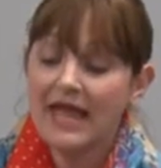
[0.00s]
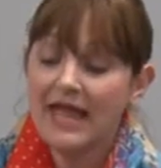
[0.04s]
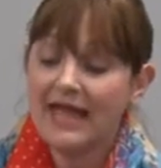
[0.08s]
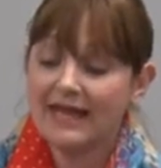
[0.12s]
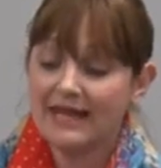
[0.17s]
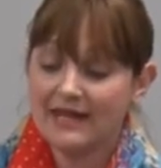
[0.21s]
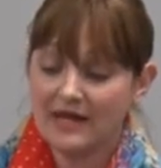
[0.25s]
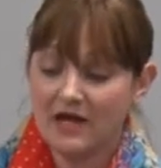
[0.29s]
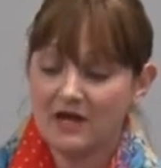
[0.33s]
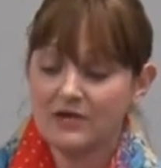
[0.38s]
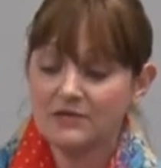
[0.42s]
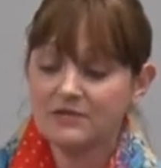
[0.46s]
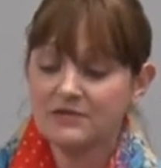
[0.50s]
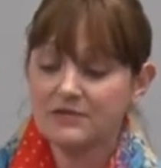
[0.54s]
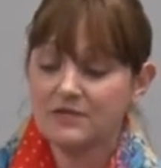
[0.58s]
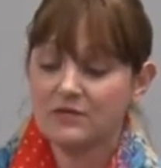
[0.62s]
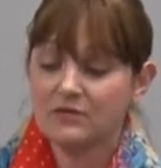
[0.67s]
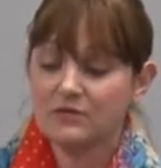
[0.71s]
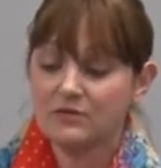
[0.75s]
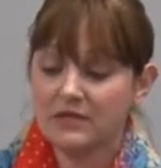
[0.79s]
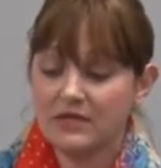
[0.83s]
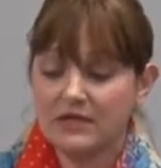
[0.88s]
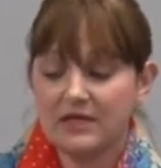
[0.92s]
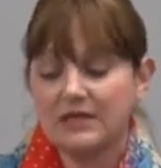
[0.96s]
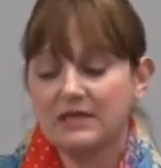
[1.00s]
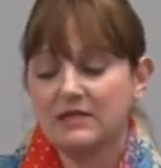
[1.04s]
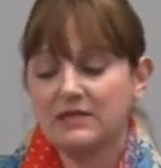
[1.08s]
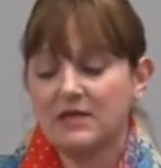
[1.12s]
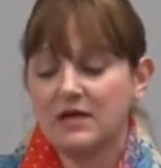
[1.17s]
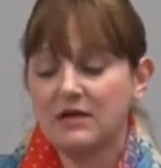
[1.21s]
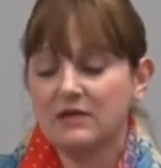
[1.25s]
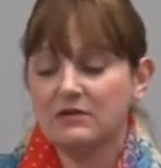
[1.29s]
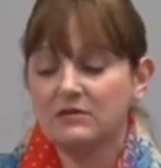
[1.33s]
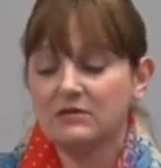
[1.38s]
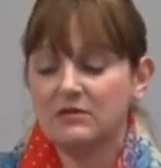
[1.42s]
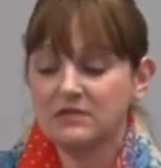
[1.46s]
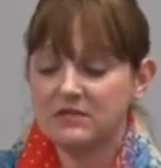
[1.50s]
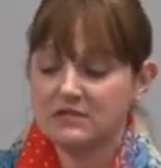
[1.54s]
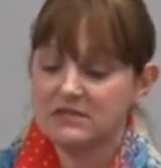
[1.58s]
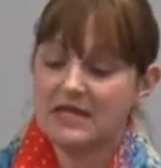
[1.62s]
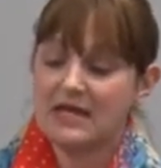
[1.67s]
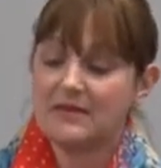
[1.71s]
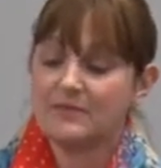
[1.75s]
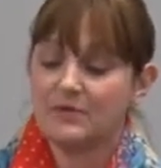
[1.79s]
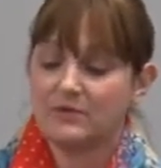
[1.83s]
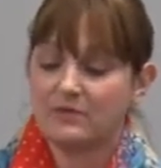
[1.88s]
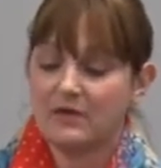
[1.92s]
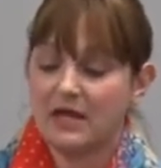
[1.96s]
and also Kendo the
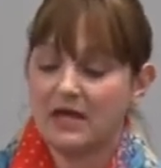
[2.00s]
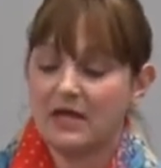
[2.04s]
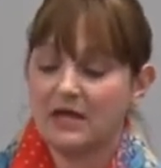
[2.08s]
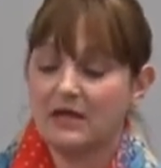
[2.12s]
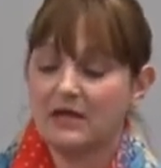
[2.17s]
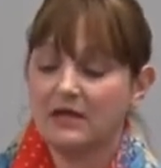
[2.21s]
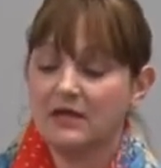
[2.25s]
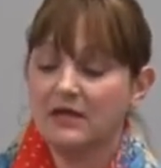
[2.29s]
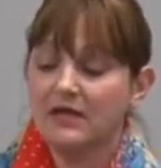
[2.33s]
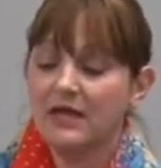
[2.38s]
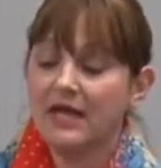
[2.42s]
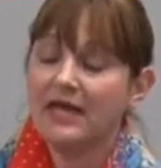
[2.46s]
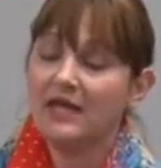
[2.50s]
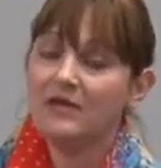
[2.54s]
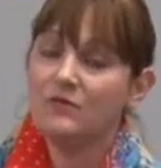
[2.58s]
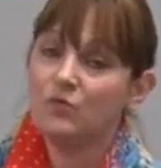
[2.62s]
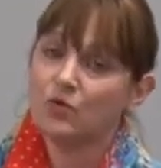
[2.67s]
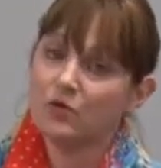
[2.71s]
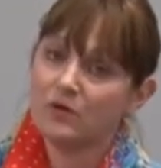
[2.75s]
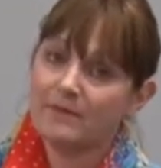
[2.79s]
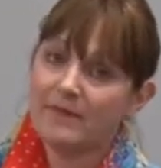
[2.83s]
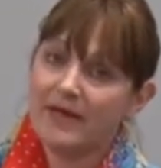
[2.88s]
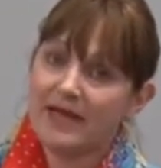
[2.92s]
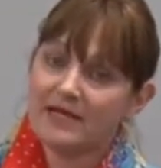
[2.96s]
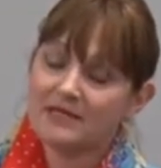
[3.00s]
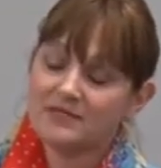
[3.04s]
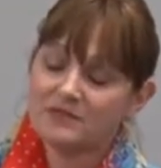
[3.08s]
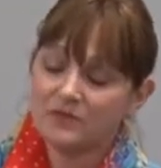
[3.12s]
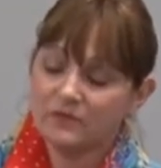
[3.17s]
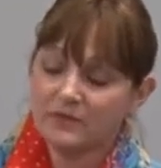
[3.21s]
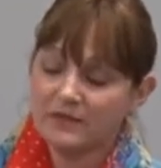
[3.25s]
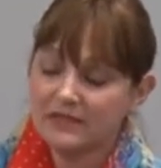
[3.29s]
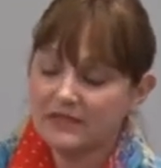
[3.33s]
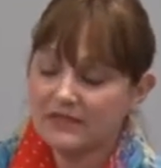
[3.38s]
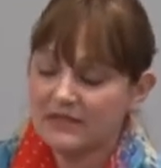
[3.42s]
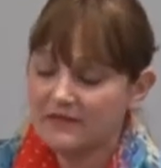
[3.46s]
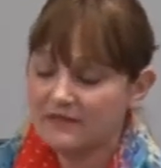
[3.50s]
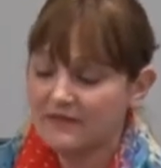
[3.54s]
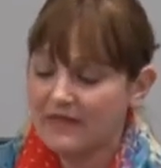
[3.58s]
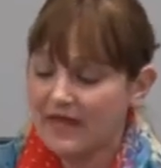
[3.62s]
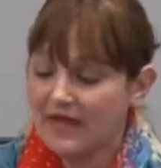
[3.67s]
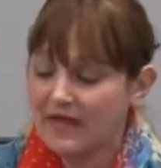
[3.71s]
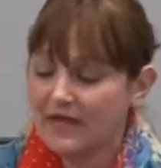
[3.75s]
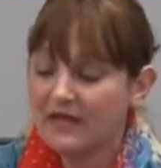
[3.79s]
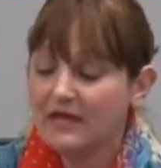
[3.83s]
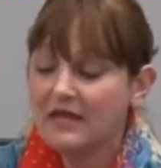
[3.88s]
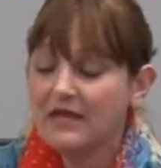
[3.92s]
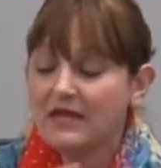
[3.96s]
Samurai. He wore a mask when he did
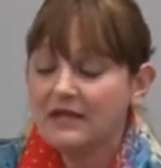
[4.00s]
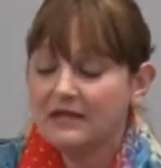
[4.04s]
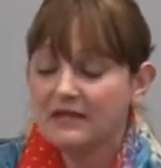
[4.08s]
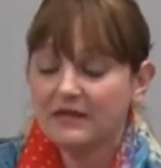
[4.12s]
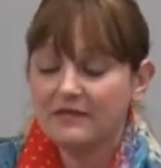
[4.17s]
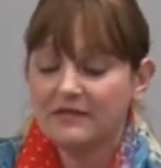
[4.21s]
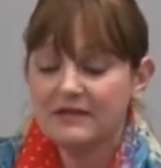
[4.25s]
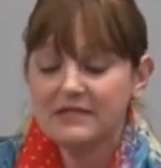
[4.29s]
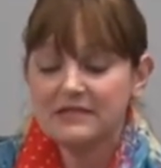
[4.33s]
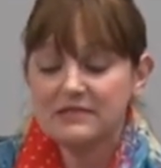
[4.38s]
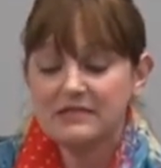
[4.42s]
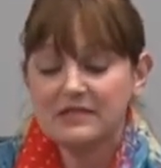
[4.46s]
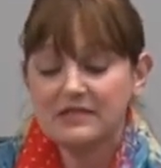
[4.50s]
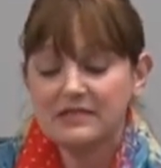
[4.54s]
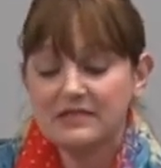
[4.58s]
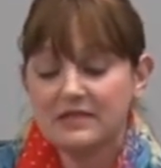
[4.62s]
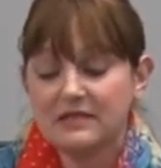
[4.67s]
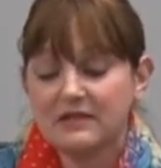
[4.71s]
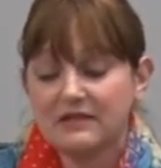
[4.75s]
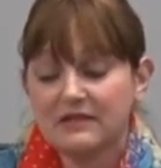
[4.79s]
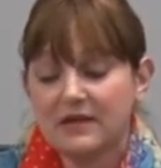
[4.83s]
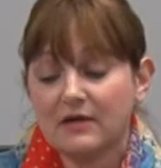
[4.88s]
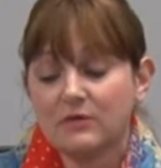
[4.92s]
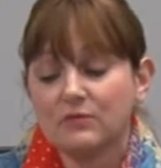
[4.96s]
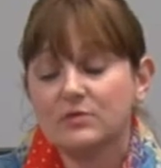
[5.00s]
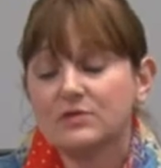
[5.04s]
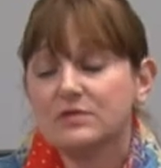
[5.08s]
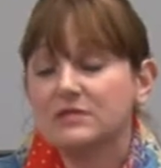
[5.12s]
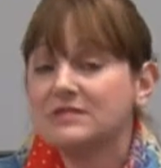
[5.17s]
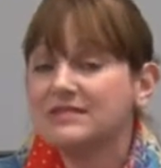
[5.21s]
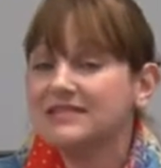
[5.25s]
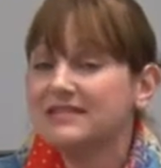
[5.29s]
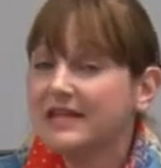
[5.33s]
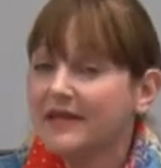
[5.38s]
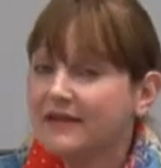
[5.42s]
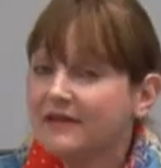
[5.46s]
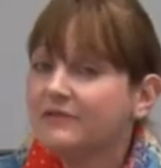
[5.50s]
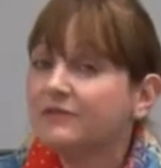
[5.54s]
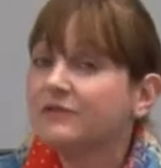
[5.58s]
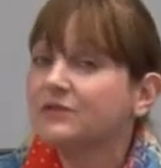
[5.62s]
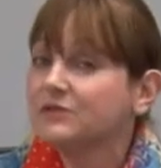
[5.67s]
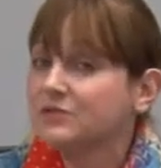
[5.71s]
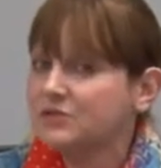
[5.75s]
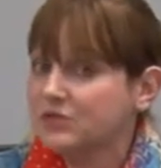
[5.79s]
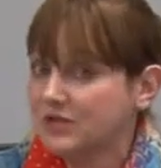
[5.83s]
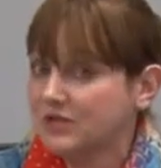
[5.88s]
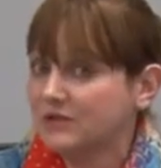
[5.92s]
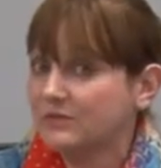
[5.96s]
that. Now, this says that there were several
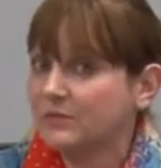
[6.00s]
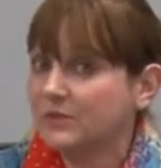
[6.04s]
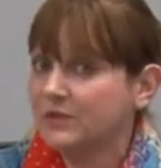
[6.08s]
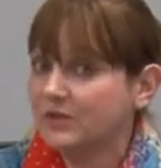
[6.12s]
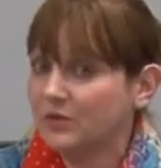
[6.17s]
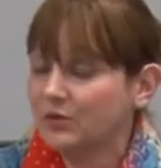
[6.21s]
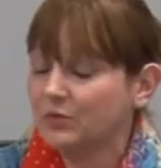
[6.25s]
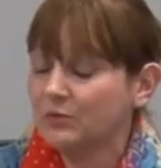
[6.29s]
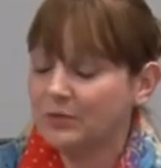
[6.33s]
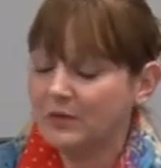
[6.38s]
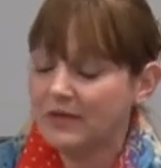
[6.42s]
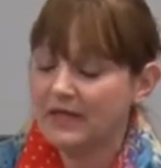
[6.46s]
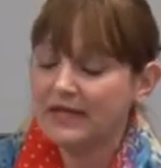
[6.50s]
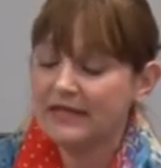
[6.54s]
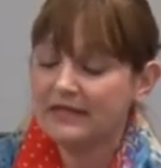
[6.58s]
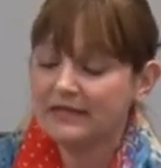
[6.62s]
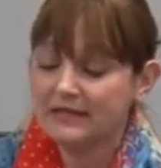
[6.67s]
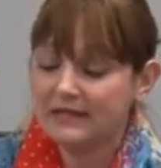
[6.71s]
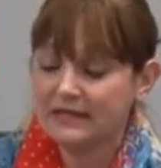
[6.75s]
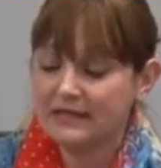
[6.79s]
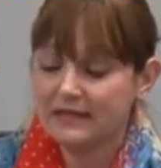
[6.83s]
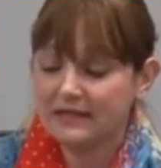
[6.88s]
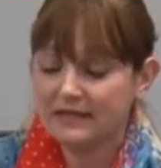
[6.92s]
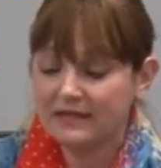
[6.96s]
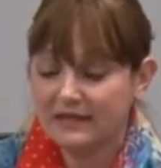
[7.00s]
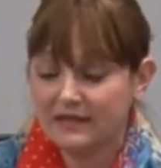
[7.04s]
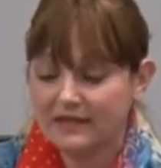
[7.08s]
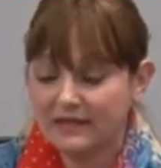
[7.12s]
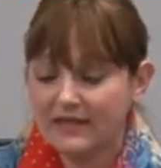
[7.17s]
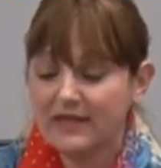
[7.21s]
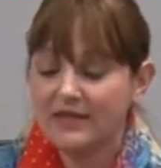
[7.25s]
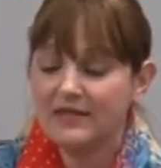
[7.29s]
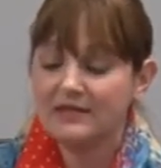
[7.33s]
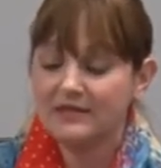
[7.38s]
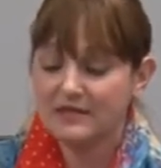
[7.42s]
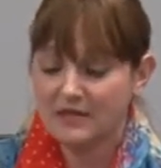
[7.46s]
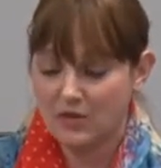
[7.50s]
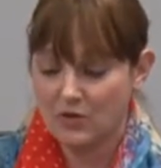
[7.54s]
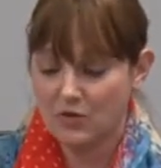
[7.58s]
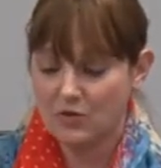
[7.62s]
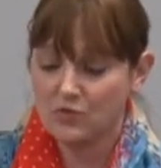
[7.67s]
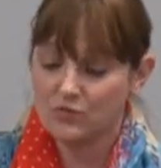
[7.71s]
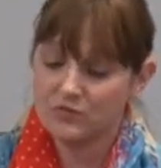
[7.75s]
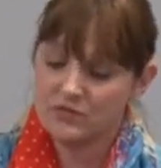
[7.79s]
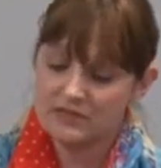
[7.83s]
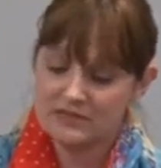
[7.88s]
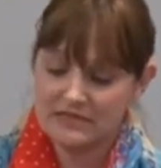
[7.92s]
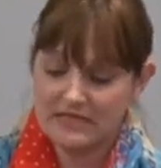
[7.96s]
gentlemen who played
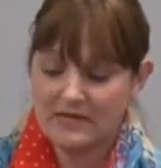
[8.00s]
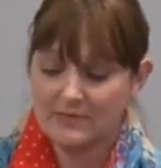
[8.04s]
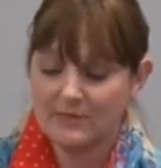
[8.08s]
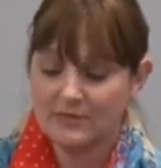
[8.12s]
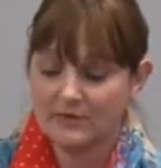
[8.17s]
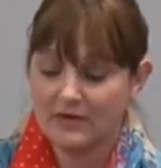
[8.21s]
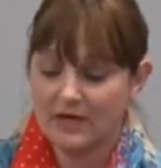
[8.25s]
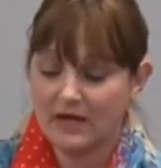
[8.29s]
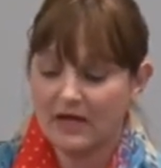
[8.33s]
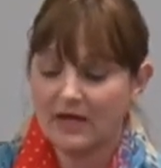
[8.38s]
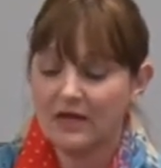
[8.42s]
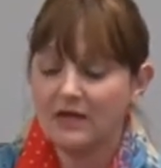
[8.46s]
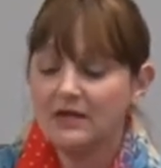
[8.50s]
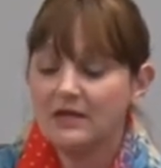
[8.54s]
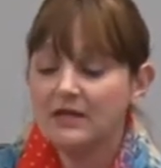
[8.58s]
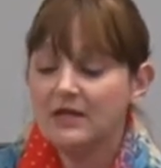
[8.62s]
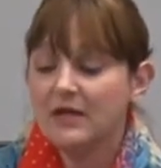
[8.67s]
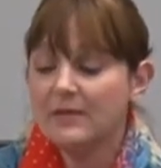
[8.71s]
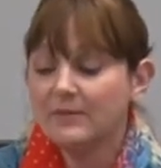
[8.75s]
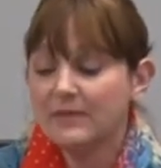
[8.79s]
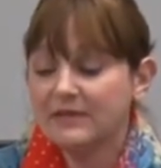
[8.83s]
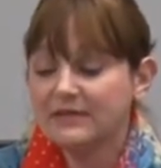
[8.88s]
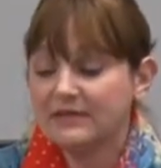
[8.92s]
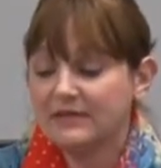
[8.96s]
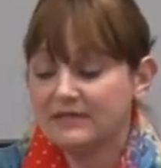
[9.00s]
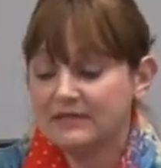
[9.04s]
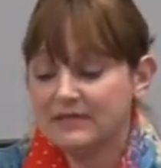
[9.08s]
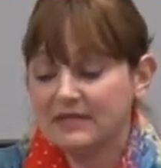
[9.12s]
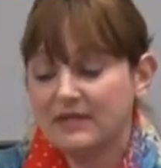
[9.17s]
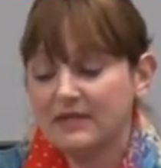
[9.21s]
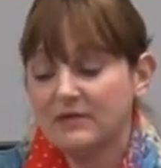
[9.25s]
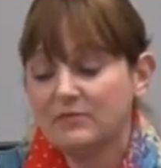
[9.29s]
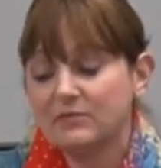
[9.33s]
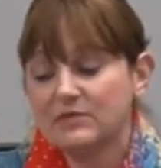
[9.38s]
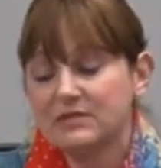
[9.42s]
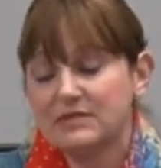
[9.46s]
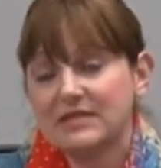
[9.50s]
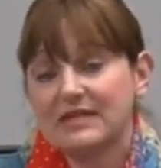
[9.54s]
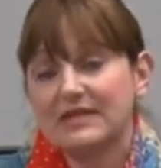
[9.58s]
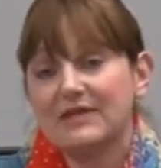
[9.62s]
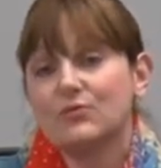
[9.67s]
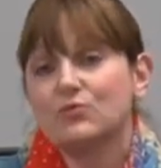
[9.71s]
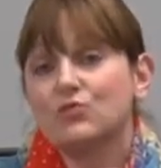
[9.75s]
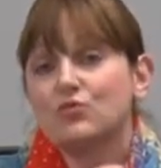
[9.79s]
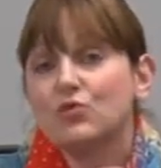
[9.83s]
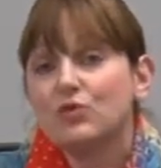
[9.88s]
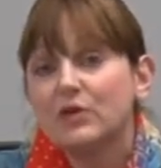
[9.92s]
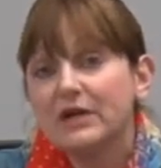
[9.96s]
Kendo the Samurai, but that Tim was the
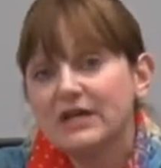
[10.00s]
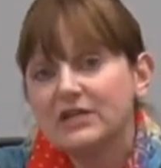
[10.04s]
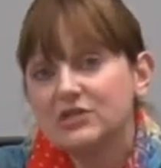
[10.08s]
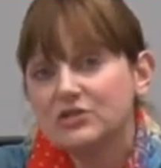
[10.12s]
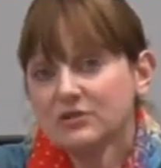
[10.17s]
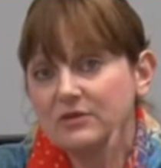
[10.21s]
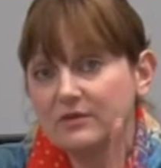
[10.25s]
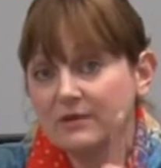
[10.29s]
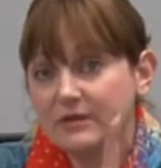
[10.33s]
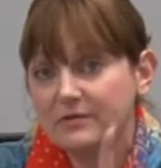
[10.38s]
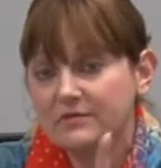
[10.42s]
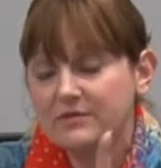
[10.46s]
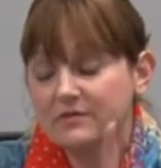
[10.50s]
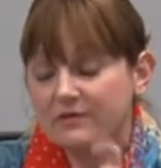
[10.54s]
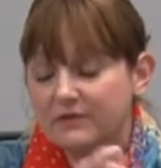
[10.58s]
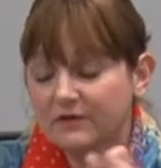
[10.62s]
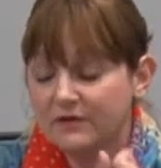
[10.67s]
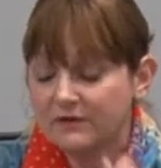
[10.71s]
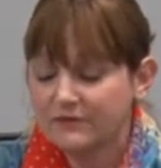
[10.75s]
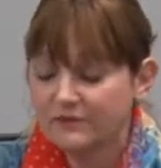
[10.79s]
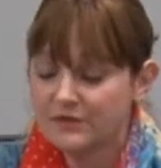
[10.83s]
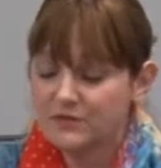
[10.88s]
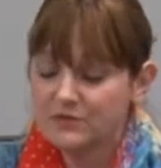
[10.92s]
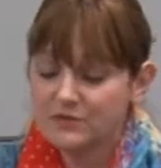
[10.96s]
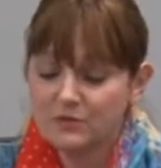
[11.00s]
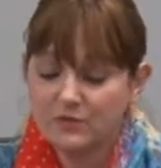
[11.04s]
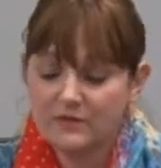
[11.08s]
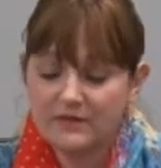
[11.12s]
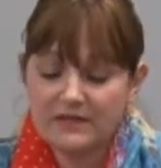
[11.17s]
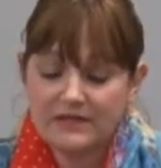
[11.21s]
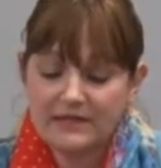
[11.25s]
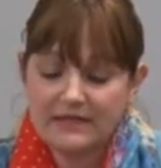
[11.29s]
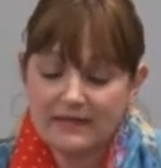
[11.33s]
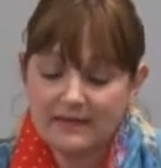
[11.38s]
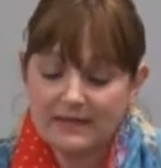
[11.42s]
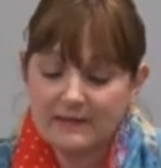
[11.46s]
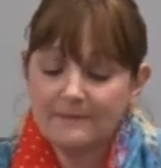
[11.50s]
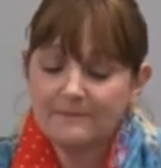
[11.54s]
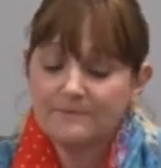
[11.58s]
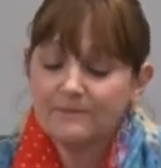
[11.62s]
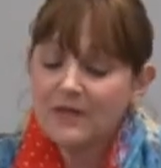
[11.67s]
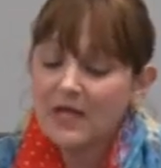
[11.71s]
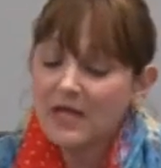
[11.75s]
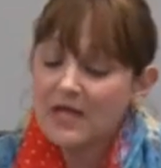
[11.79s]
original. He was the very first one that did it.